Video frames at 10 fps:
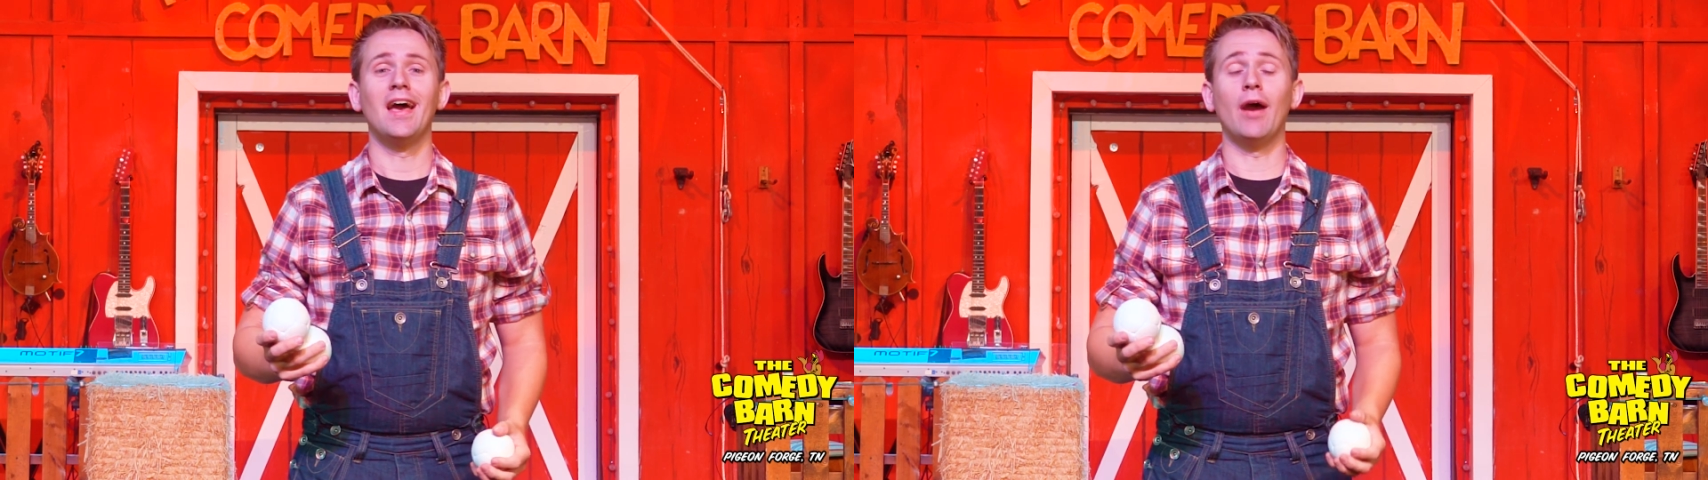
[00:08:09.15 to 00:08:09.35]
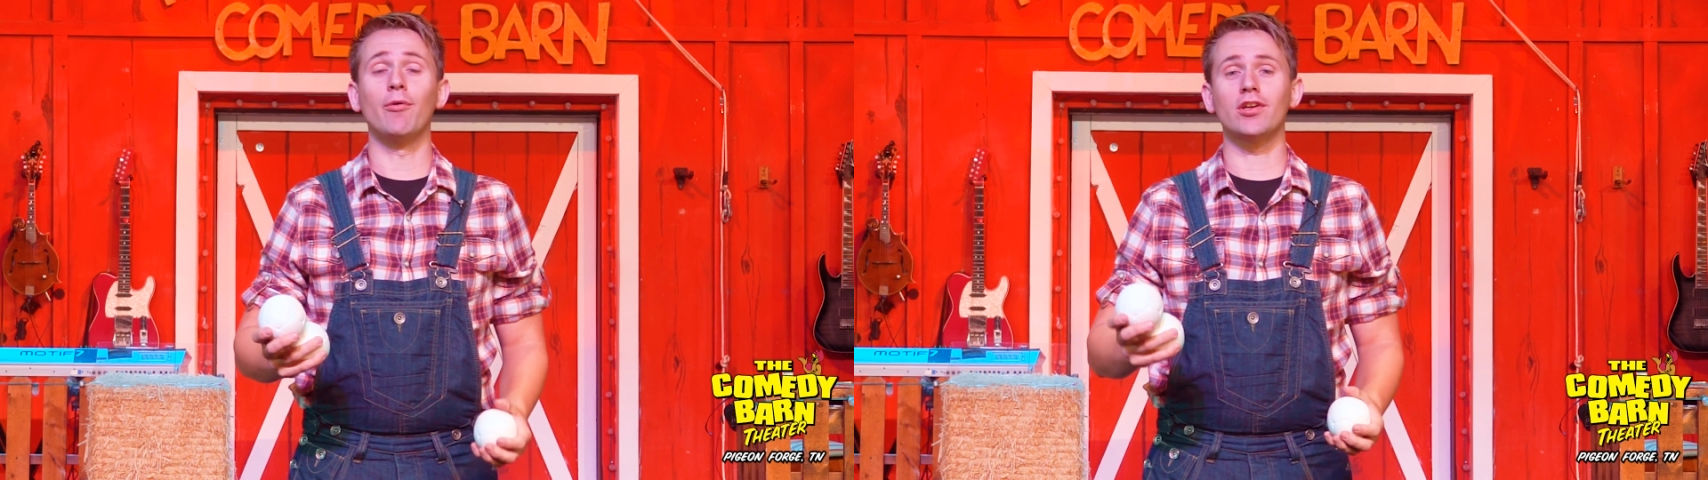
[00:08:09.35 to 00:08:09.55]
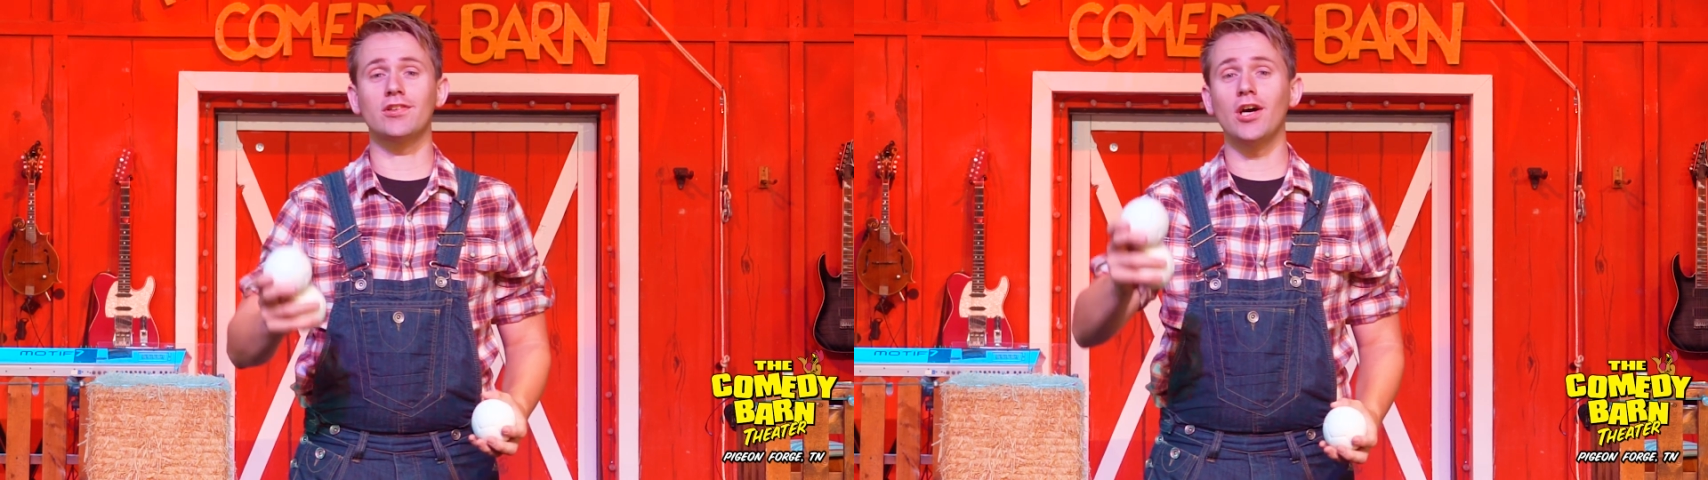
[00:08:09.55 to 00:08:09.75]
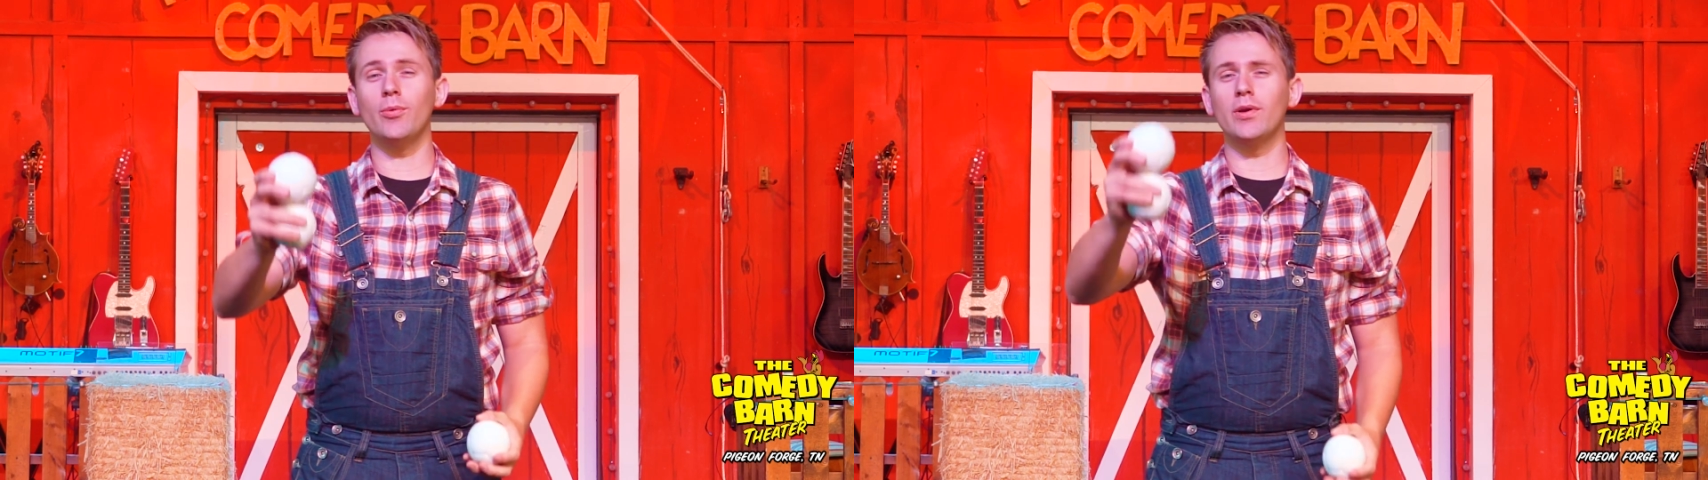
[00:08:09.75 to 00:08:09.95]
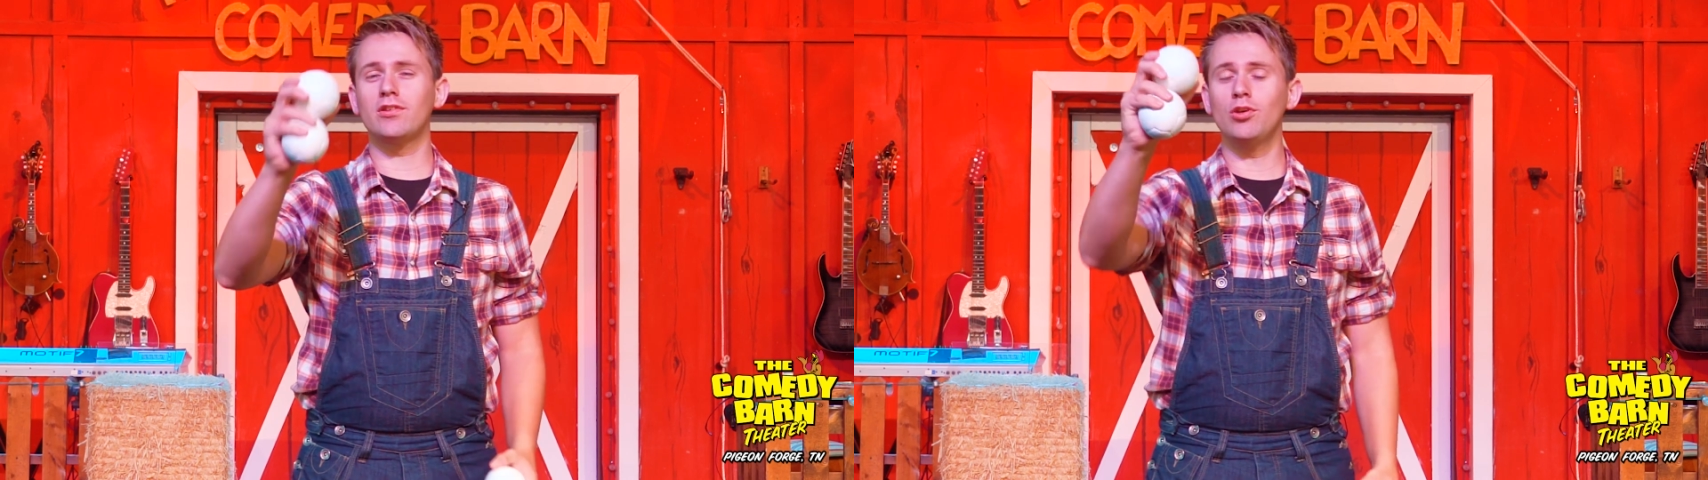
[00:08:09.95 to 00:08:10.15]
And we're gonna
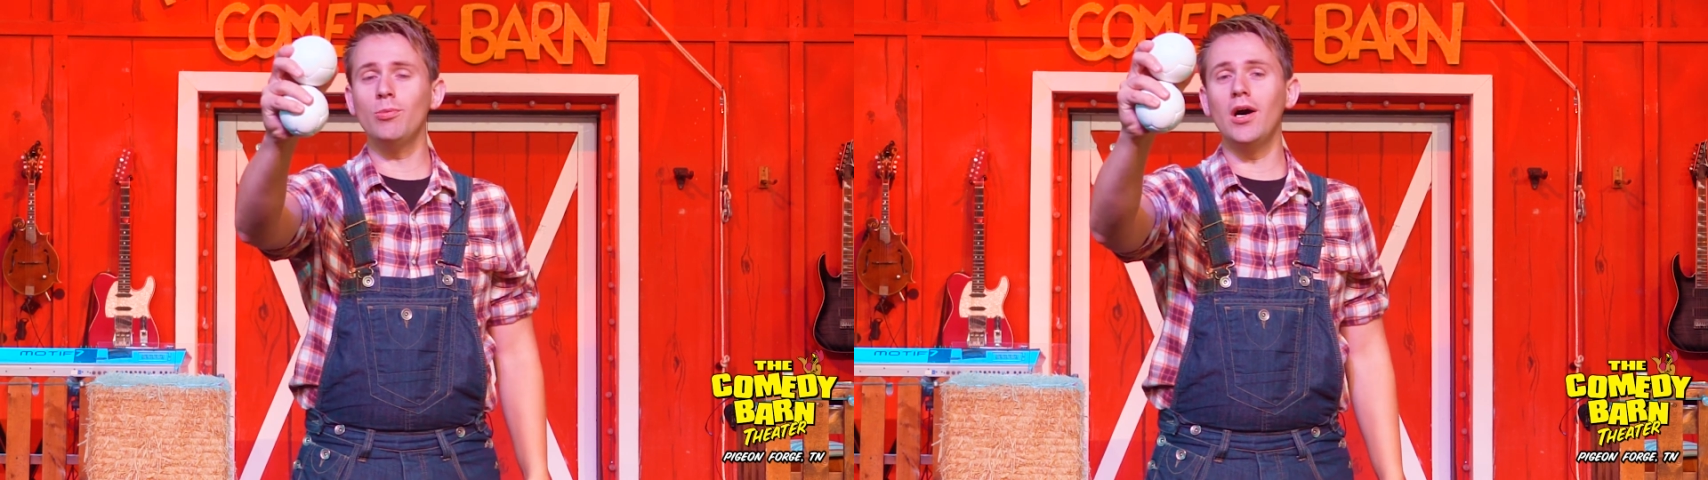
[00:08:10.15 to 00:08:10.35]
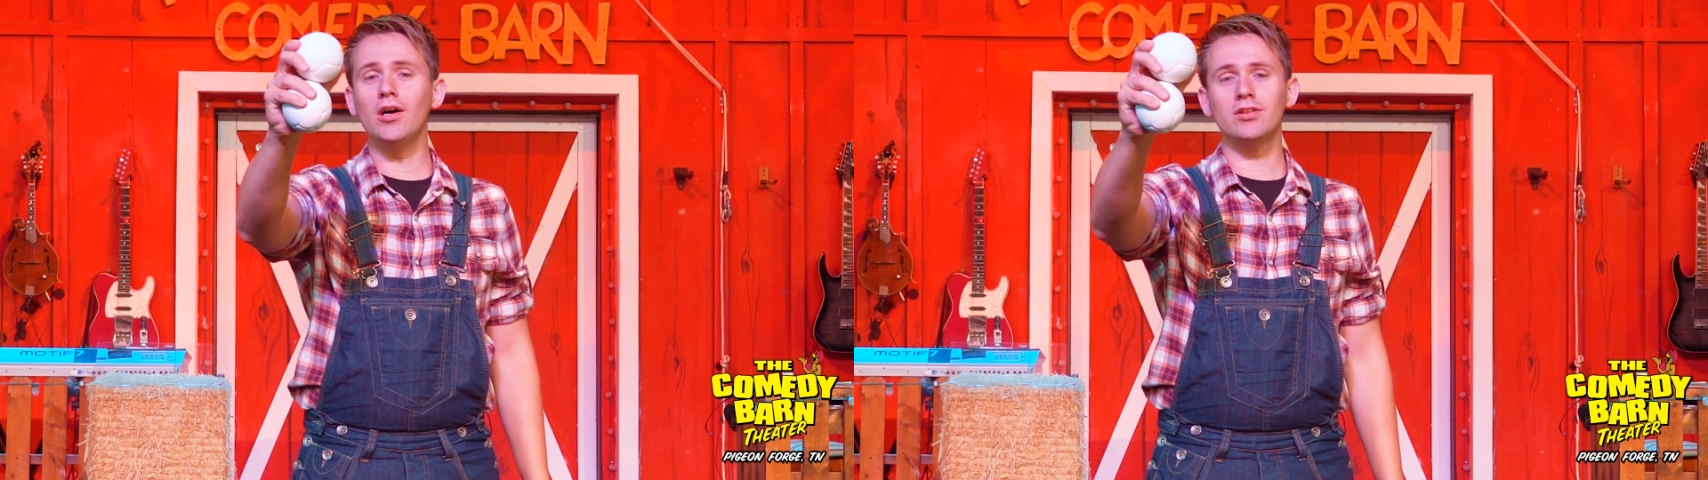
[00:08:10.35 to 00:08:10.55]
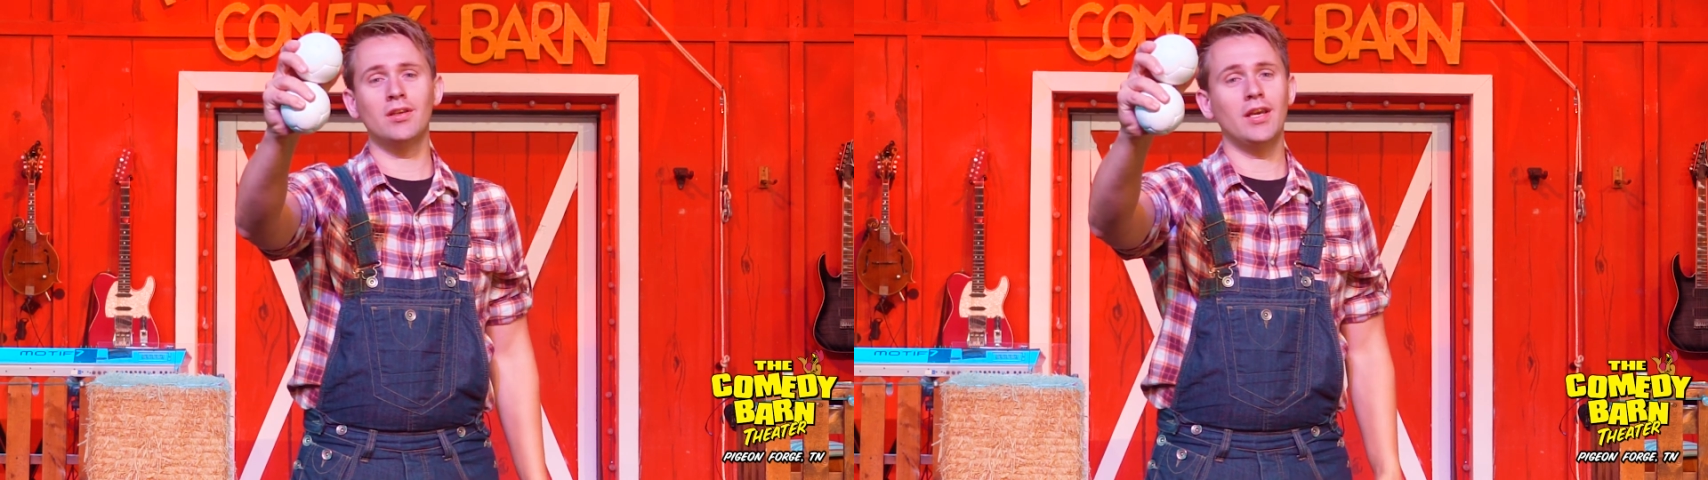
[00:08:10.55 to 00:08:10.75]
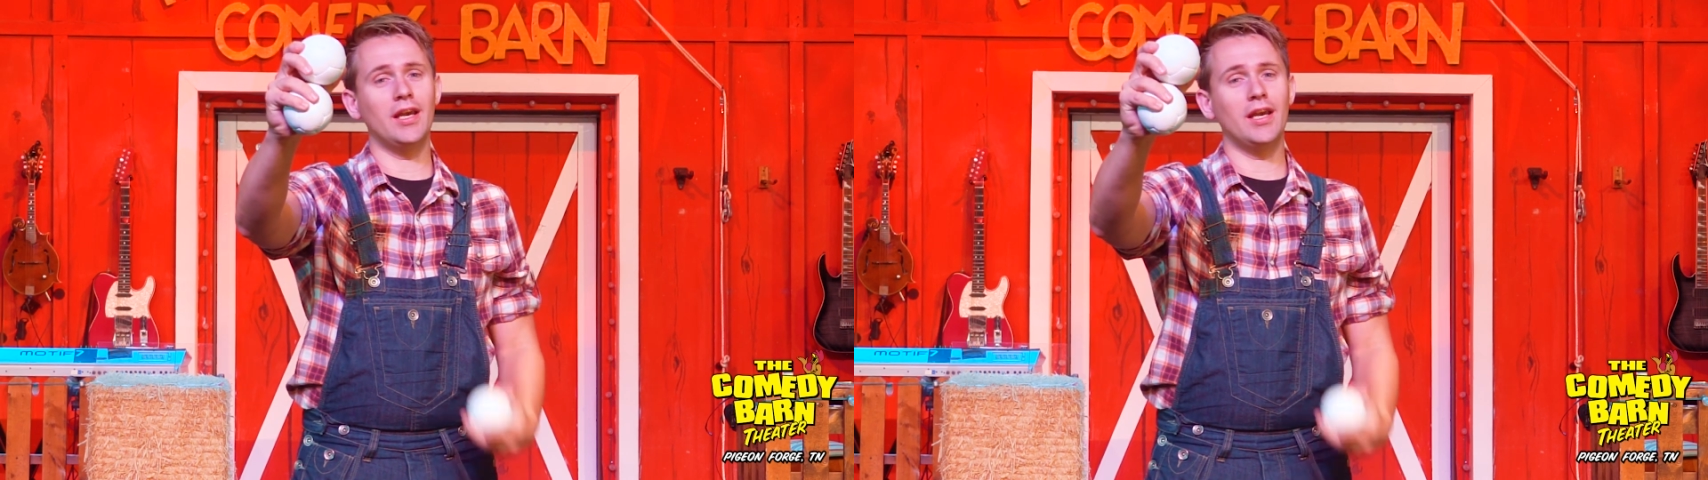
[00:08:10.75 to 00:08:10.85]
start with 2 balls